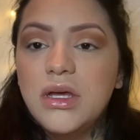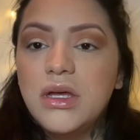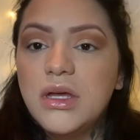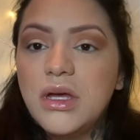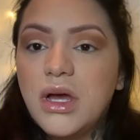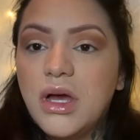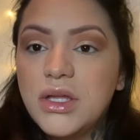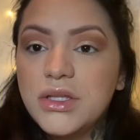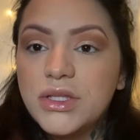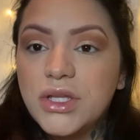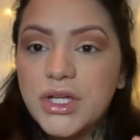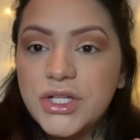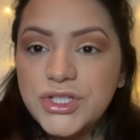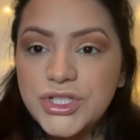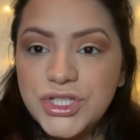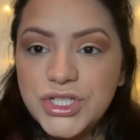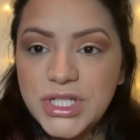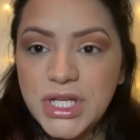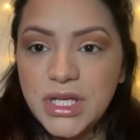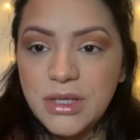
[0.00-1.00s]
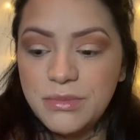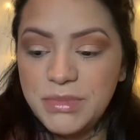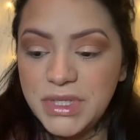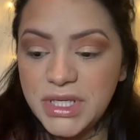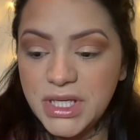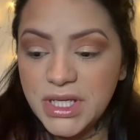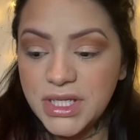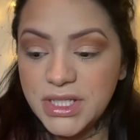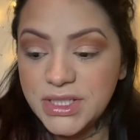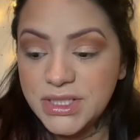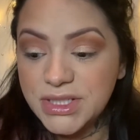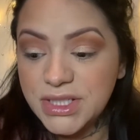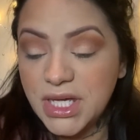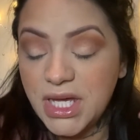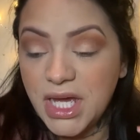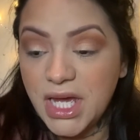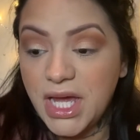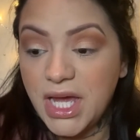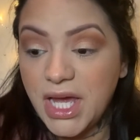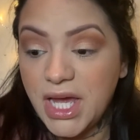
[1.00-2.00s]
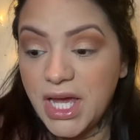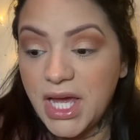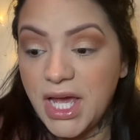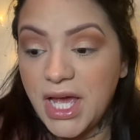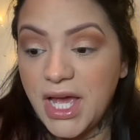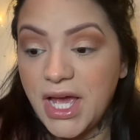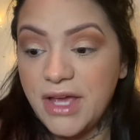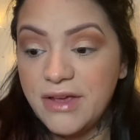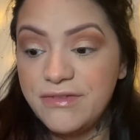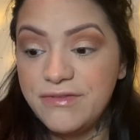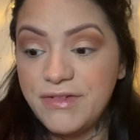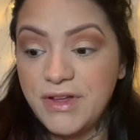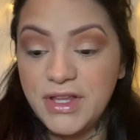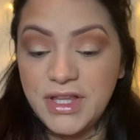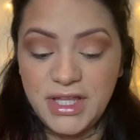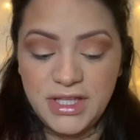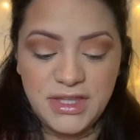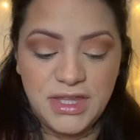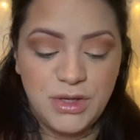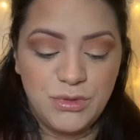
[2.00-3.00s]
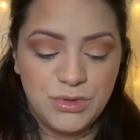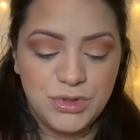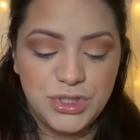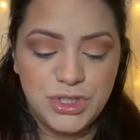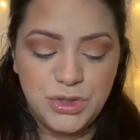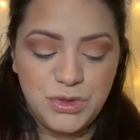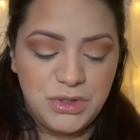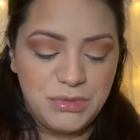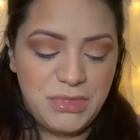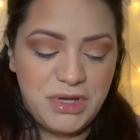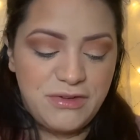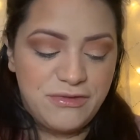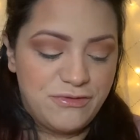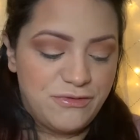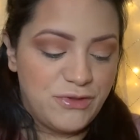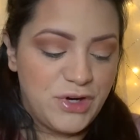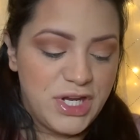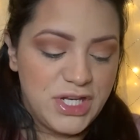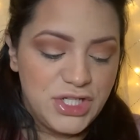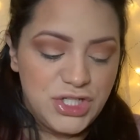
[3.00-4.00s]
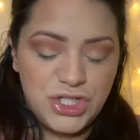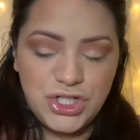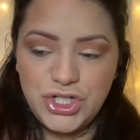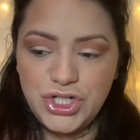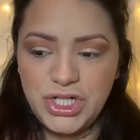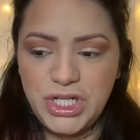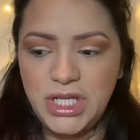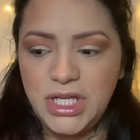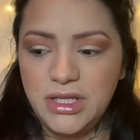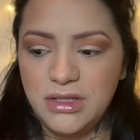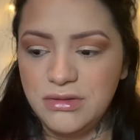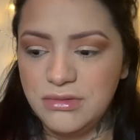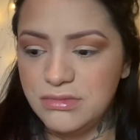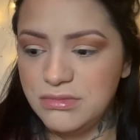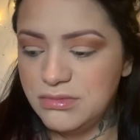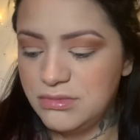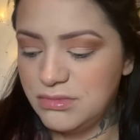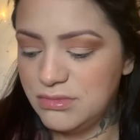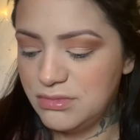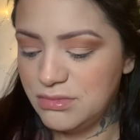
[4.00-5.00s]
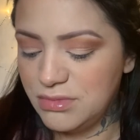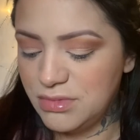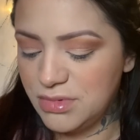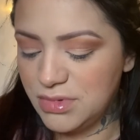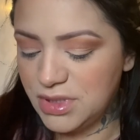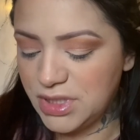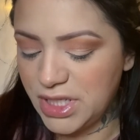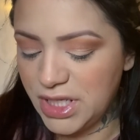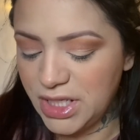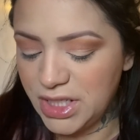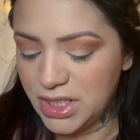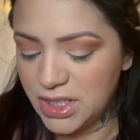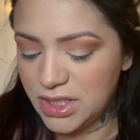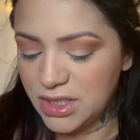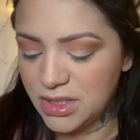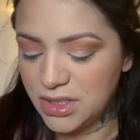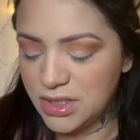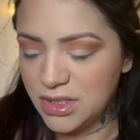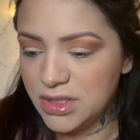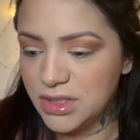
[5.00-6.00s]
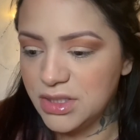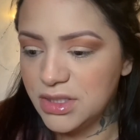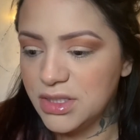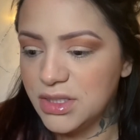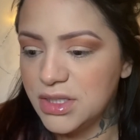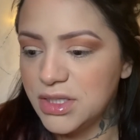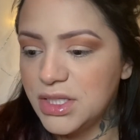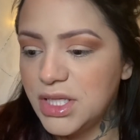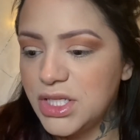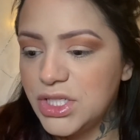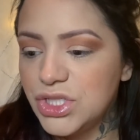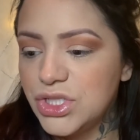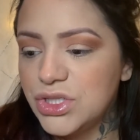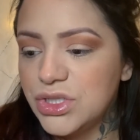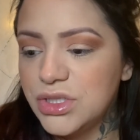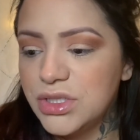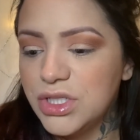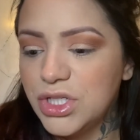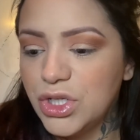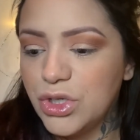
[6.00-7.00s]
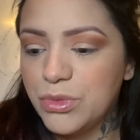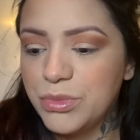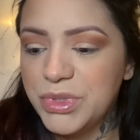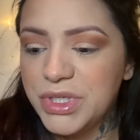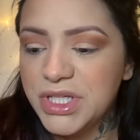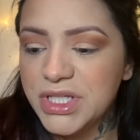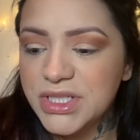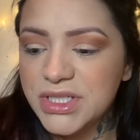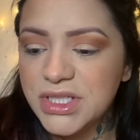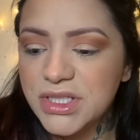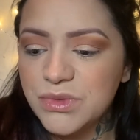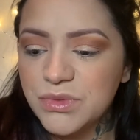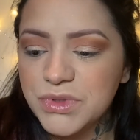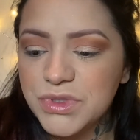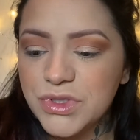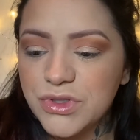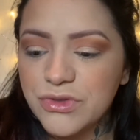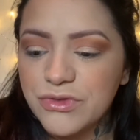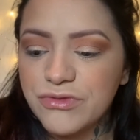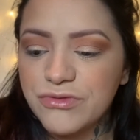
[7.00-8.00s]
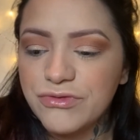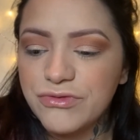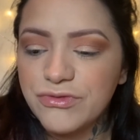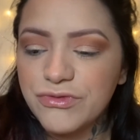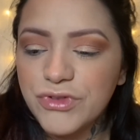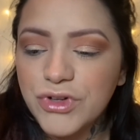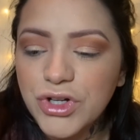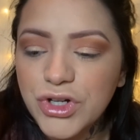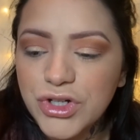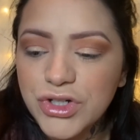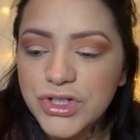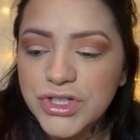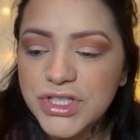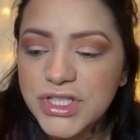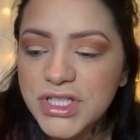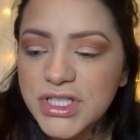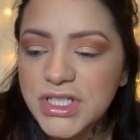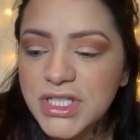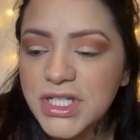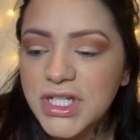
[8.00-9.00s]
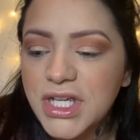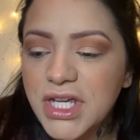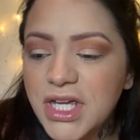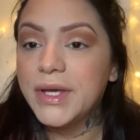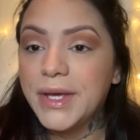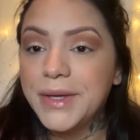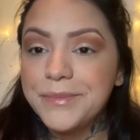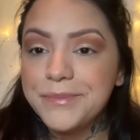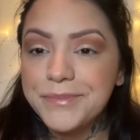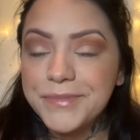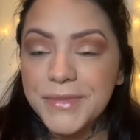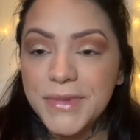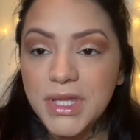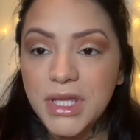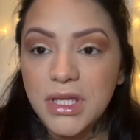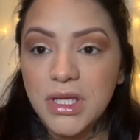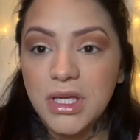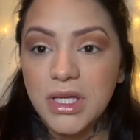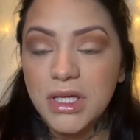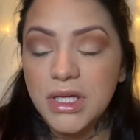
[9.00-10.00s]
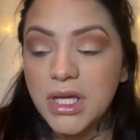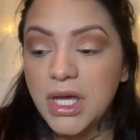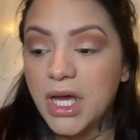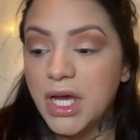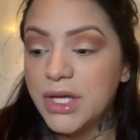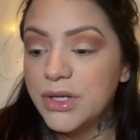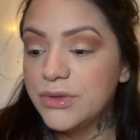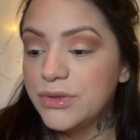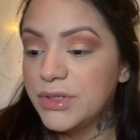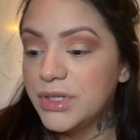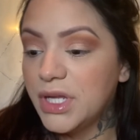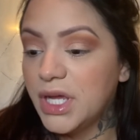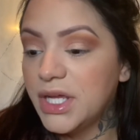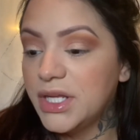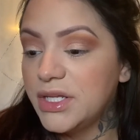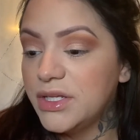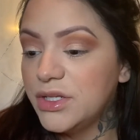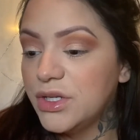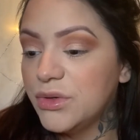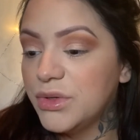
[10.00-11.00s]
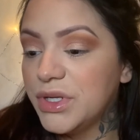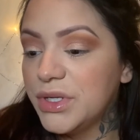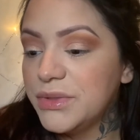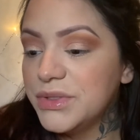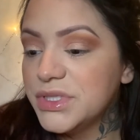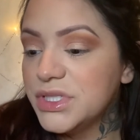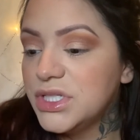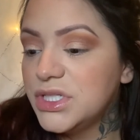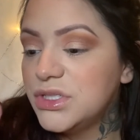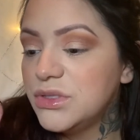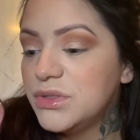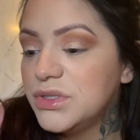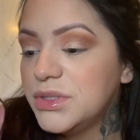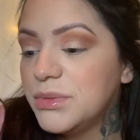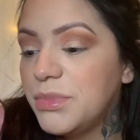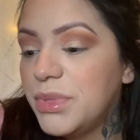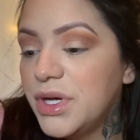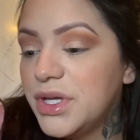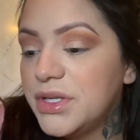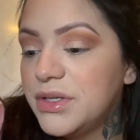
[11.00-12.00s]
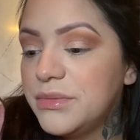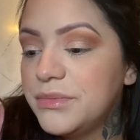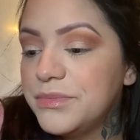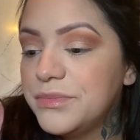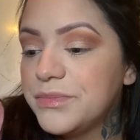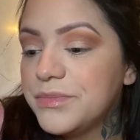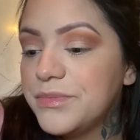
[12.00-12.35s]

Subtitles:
on launch day, because I felt like they were doing my friend dirty. Like, you know, because this was her first. Okay, I didn't know what I was gonna do at the bottom,